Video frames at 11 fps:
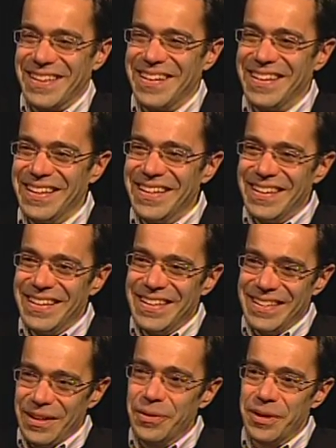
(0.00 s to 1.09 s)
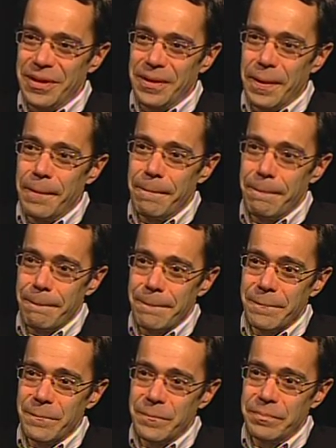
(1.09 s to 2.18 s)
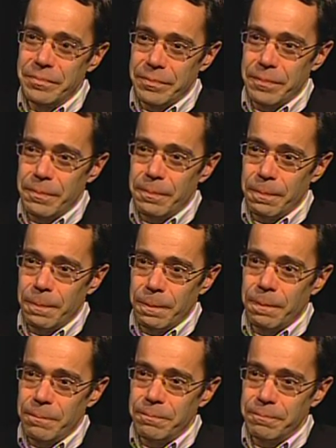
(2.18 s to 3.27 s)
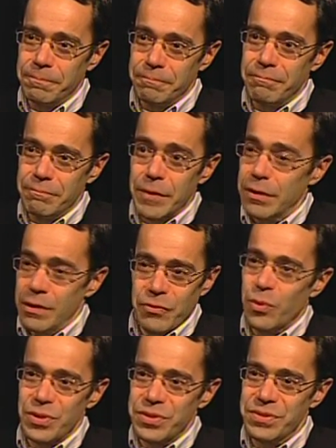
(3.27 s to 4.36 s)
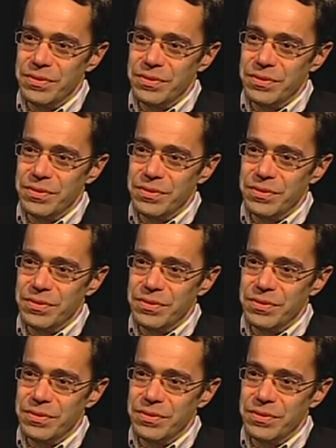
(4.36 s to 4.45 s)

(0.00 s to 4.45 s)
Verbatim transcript: hard book to get because okay. when she first came out with it, nobody expected it to sell. Of course.